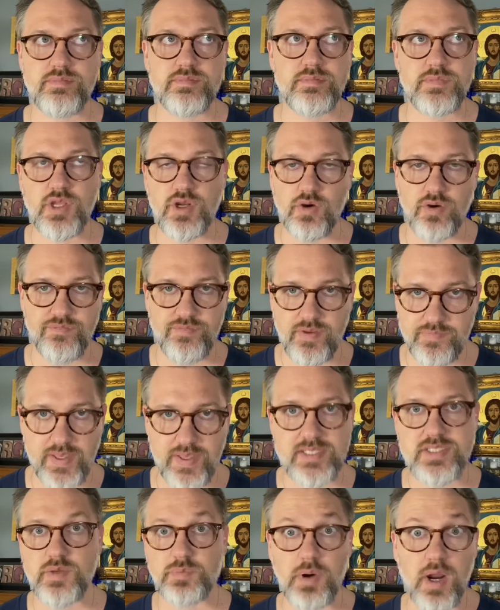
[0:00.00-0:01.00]
if
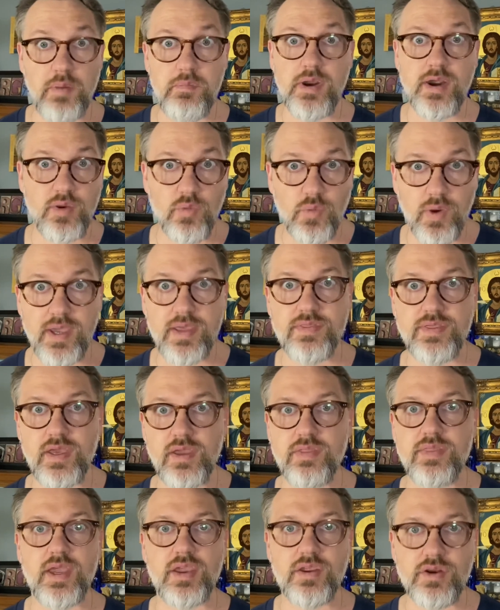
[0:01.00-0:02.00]
that's the primary way
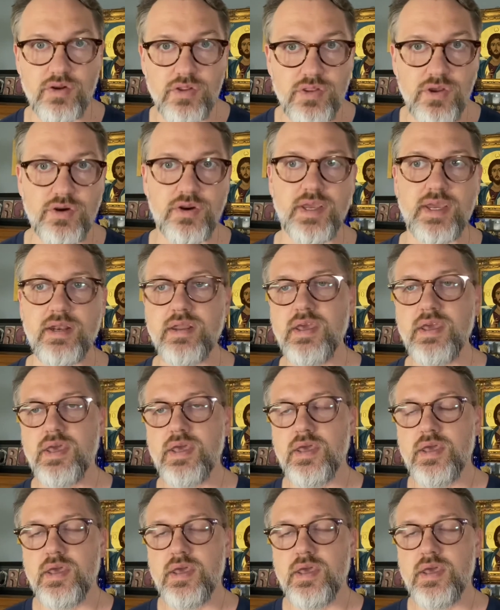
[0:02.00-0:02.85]
that you're learning.